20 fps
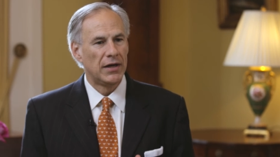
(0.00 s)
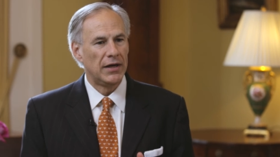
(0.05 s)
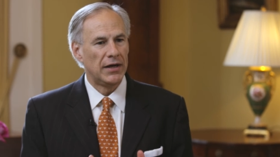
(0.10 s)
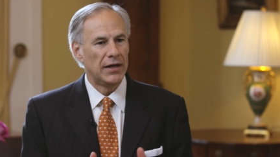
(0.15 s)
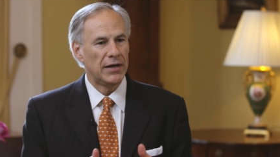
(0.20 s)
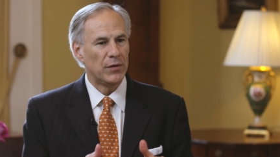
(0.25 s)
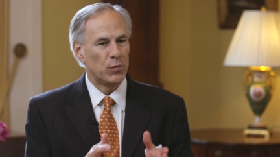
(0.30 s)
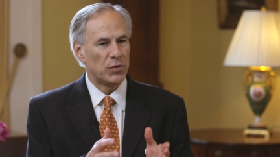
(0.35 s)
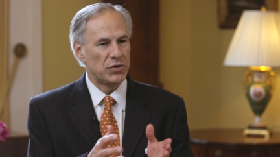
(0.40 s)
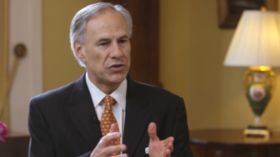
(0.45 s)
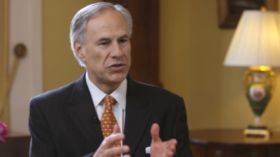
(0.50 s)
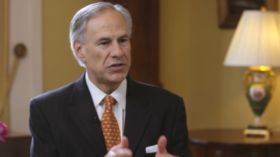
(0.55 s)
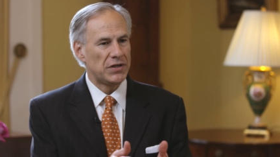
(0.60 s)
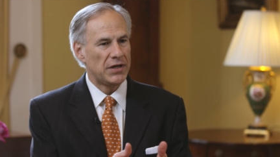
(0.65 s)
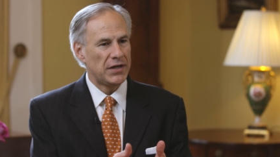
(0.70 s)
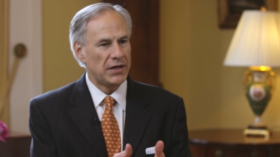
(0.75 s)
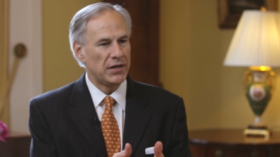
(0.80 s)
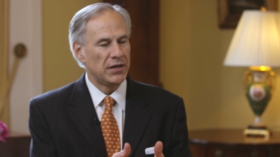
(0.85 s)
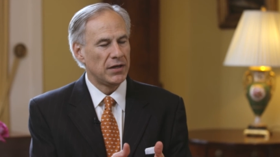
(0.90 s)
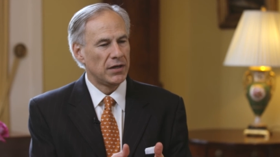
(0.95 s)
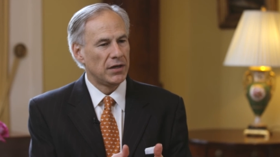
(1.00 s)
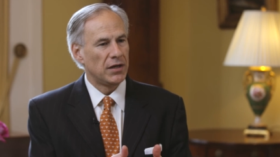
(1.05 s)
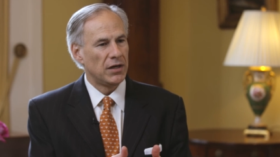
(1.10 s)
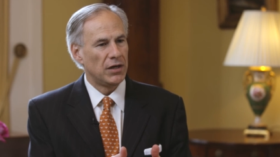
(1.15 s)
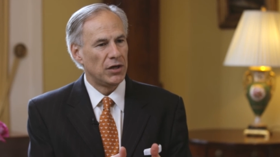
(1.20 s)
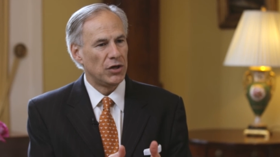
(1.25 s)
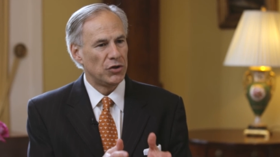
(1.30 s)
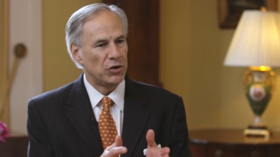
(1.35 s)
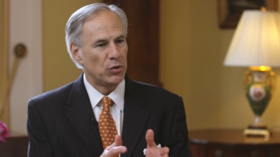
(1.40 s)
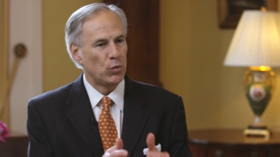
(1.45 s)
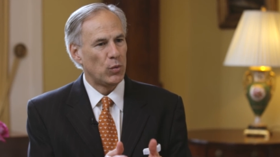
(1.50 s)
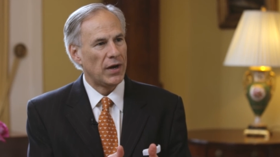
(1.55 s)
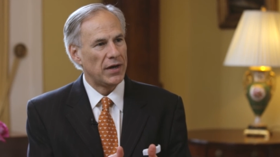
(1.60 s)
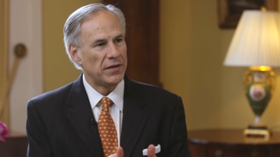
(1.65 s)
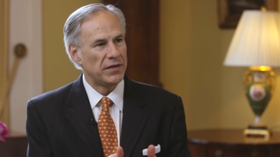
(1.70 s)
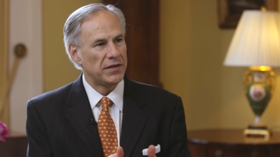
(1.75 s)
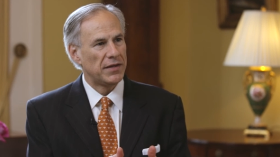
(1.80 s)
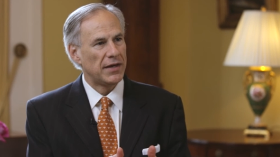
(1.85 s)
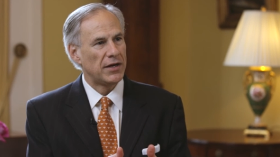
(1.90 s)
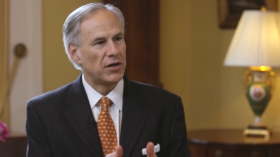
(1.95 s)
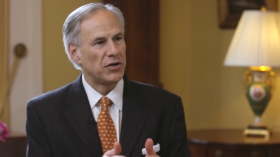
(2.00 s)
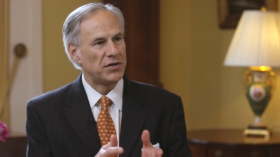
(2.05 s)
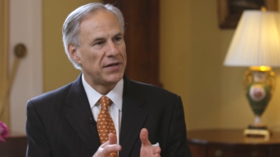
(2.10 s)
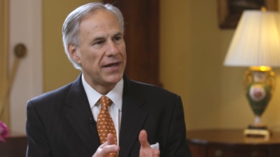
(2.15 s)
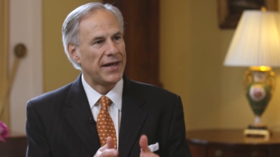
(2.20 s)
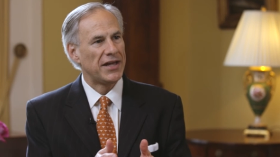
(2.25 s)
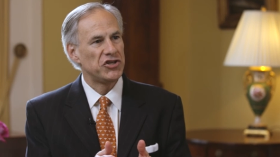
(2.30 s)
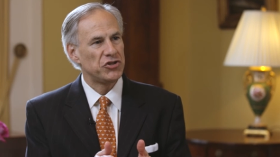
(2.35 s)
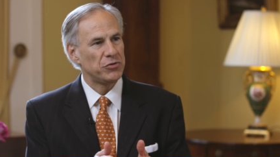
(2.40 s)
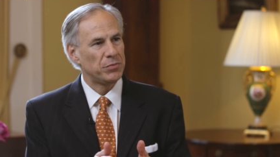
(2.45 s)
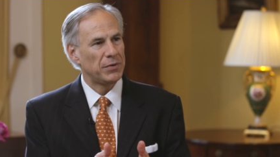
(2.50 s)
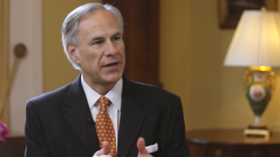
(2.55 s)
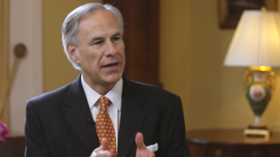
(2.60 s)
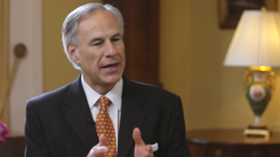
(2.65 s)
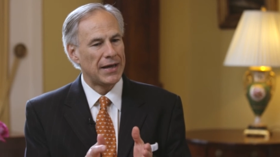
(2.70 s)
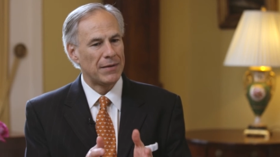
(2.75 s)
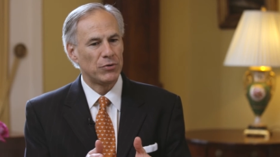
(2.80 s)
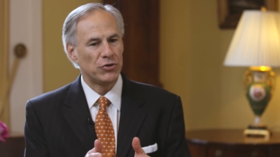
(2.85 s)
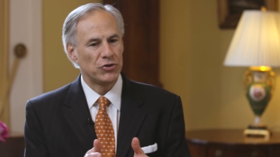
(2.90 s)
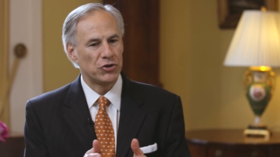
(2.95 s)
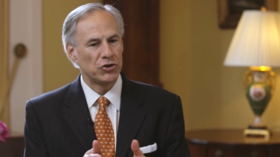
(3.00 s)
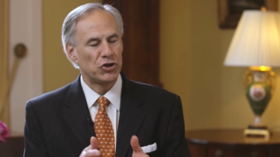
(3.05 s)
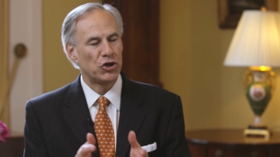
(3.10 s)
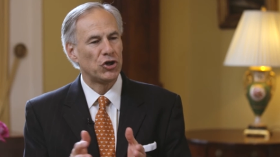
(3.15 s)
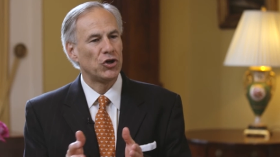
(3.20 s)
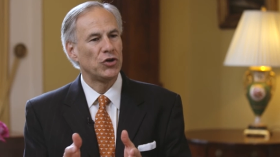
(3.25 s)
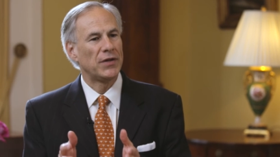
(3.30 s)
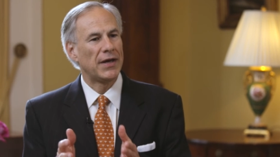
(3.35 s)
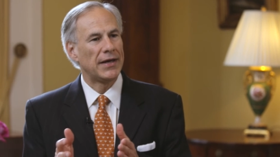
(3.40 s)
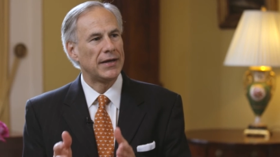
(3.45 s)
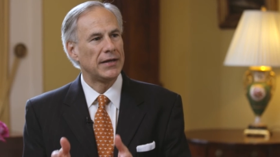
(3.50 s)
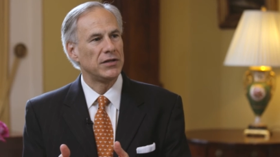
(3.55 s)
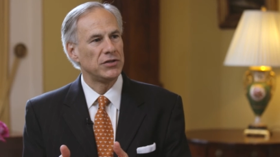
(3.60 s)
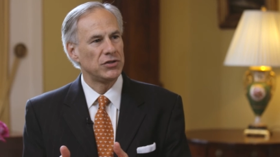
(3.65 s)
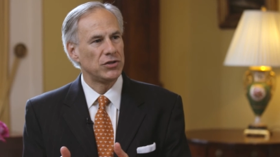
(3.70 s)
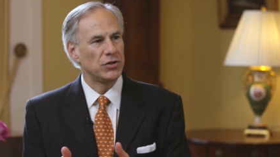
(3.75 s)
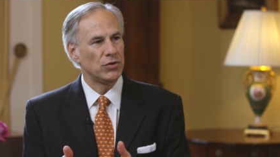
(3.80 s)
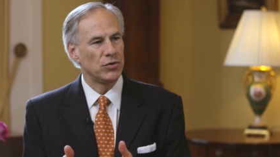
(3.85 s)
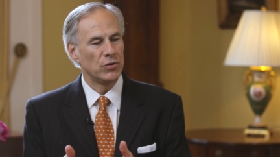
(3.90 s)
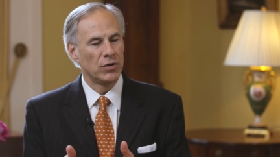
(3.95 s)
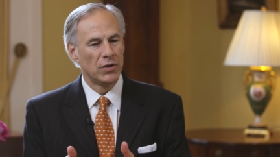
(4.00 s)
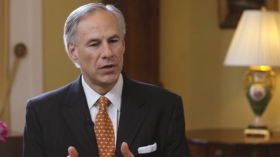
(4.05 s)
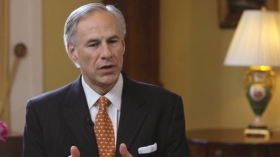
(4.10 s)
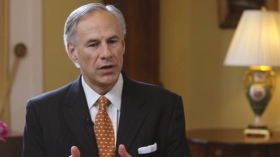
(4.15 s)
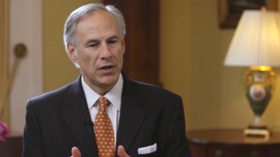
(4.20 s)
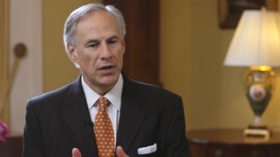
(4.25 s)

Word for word: Uh, and we see uh, the way that they are tangibly able to turn that into